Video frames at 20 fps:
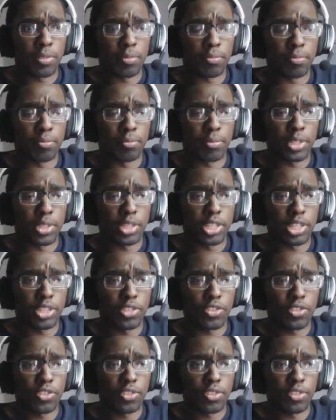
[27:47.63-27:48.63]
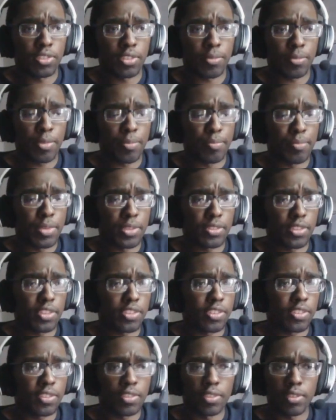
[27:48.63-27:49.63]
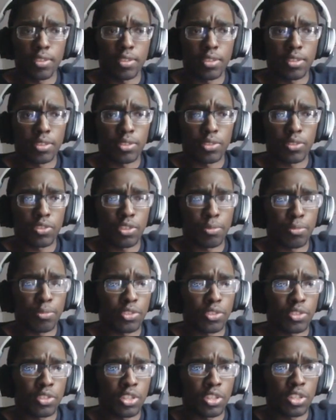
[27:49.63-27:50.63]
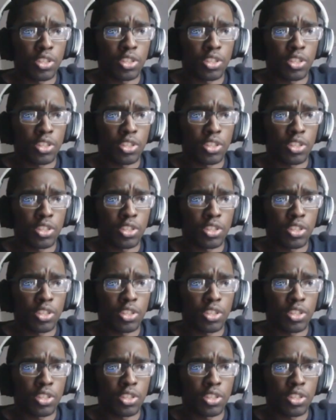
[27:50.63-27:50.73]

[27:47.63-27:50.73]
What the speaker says: Marge, I mean, Mrs. Simpson.